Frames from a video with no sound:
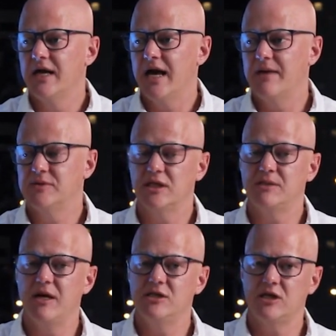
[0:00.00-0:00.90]
So
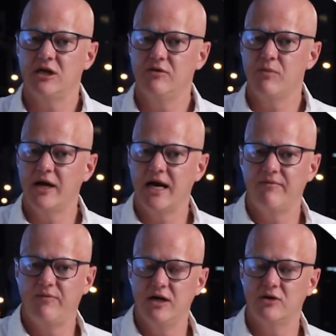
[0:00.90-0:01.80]
this means that you might
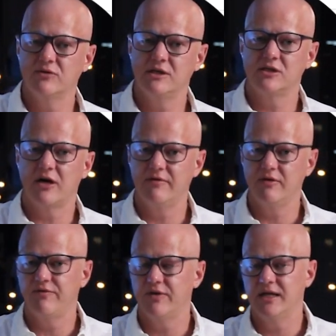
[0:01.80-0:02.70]
have vehicles inside of
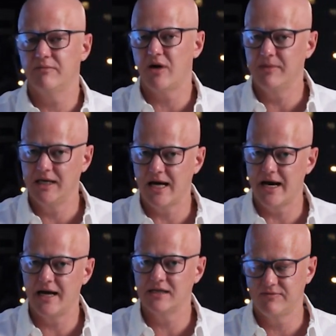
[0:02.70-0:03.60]
your fleet that might be
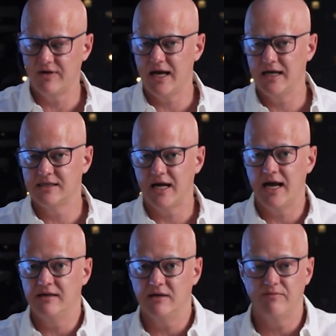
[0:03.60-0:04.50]
cars, vans,
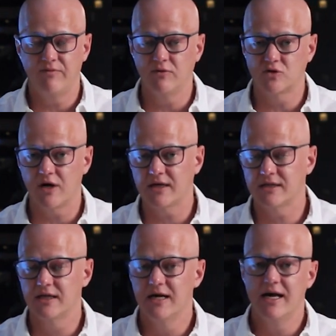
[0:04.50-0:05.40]
and then full
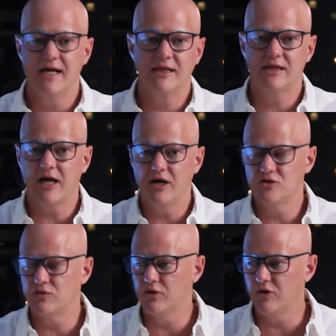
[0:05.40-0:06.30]
trucks.
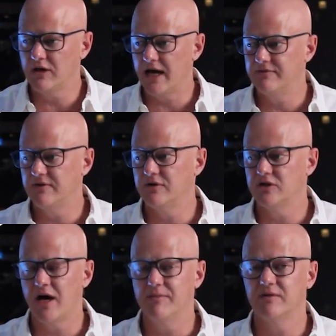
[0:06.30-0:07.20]
Those will all have
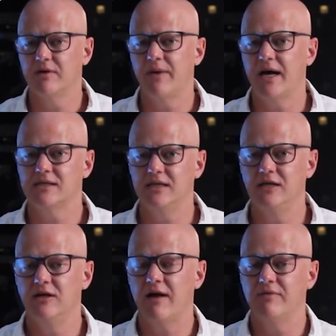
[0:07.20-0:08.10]
different types of capacity,
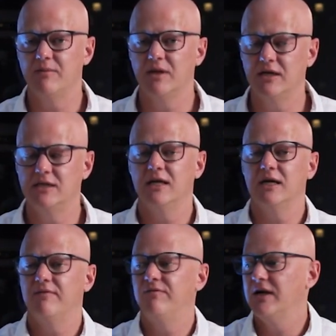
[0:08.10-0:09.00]
and you have the ability to
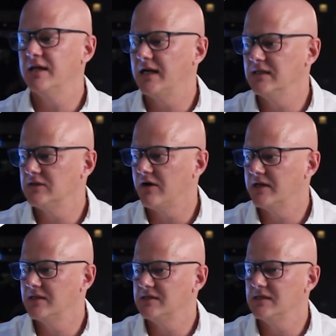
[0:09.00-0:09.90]
then configure that
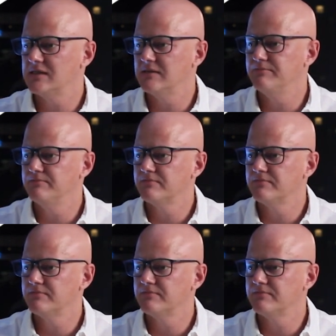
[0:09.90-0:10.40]
inside of the system.